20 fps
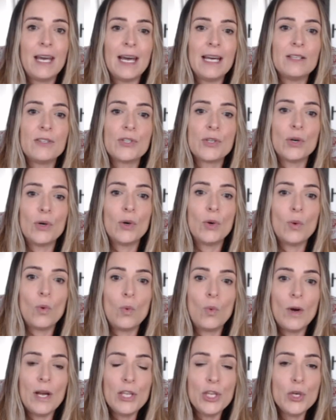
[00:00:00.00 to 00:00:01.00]
And so
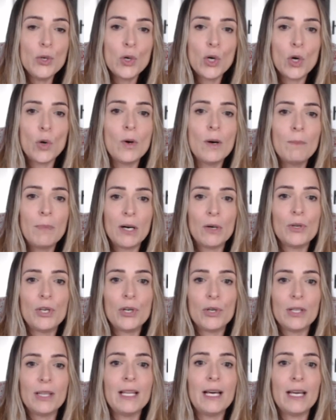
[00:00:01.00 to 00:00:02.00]
when you go about
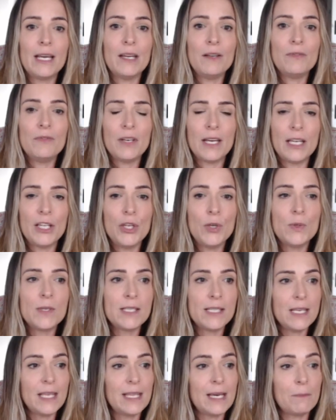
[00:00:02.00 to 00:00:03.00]
your life and you
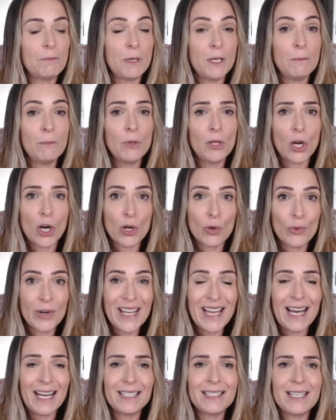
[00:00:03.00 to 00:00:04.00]
see that people are
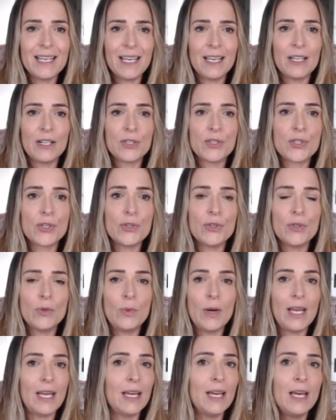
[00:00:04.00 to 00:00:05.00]
reacting in a certain
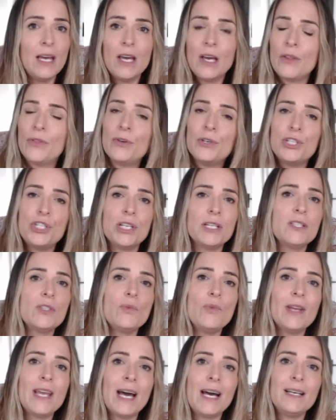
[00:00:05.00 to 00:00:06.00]
way, they're just
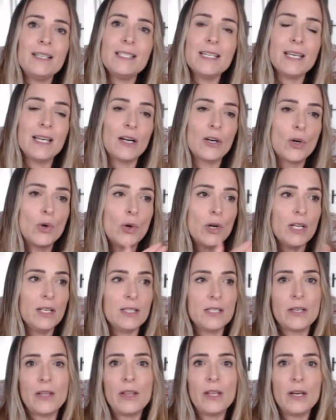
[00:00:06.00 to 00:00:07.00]
reacting
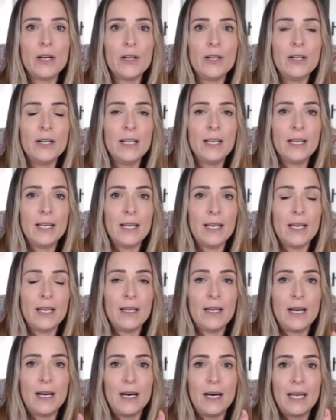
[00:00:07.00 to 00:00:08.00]
according to their
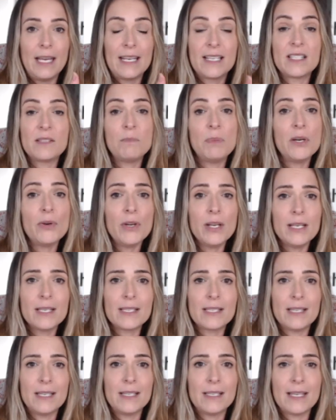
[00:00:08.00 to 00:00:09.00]

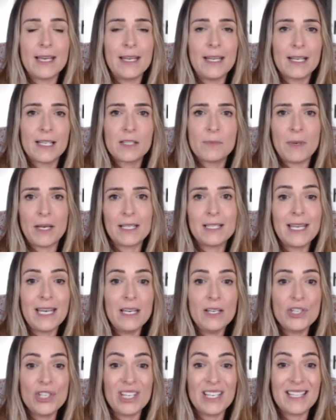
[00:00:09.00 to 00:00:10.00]
experiences and
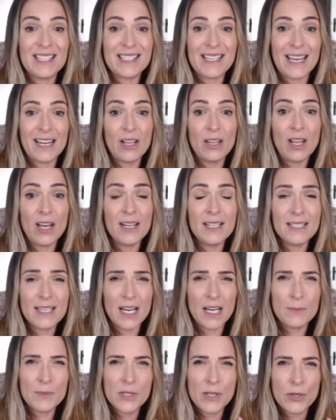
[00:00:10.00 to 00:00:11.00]
expectations, and a lot of
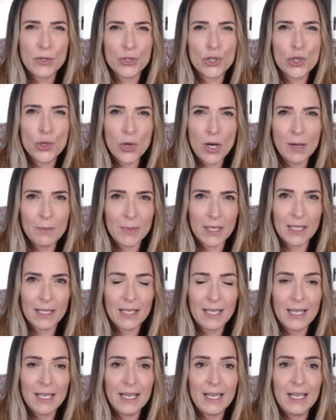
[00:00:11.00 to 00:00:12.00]
times their trauma.
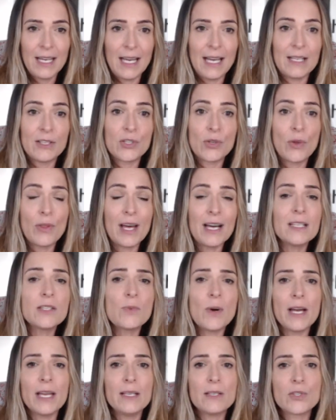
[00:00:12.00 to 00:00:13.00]
And so
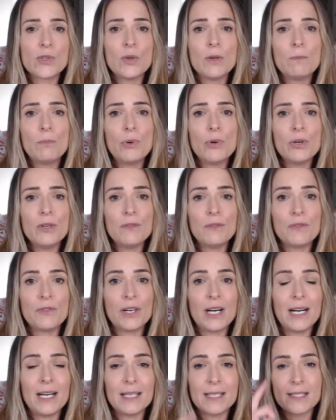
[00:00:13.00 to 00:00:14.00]
that's why it's so important
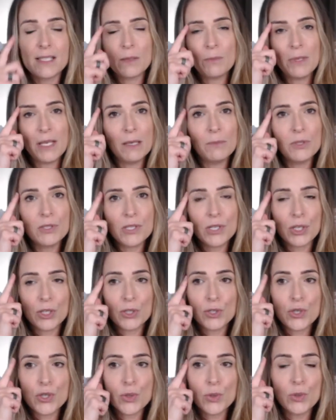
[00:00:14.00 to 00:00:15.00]
for us to be able to
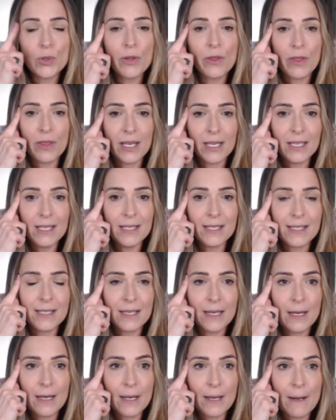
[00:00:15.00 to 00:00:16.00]
control
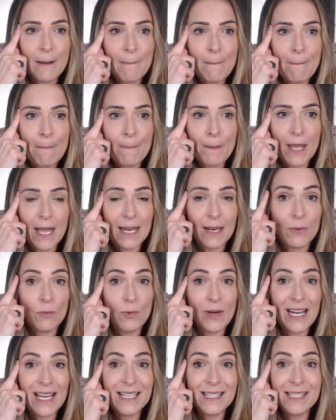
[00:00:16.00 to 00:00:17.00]
this. And
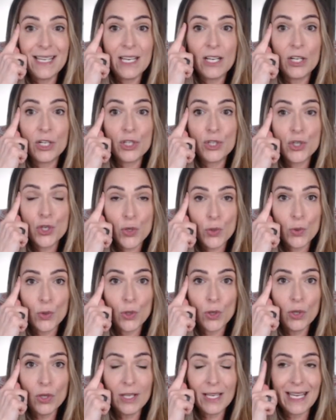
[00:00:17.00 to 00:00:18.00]
when I say
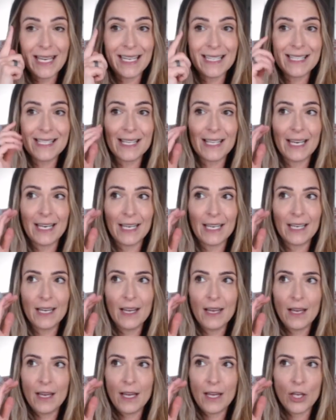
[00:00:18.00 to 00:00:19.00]
control, it's like
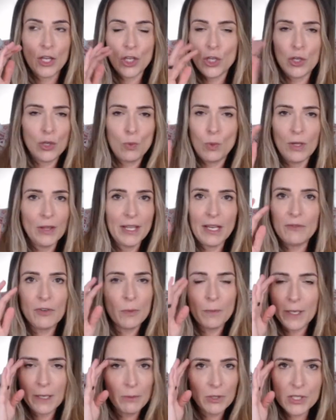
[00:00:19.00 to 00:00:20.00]
we'll
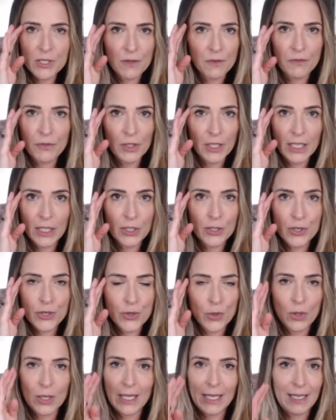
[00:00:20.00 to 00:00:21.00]
never be able to fully
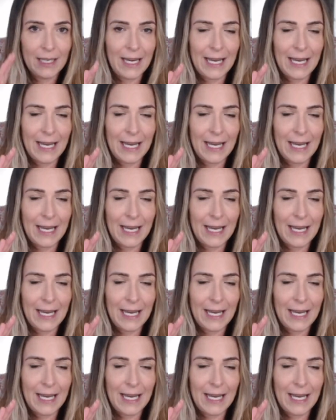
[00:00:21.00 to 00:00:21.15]
control it.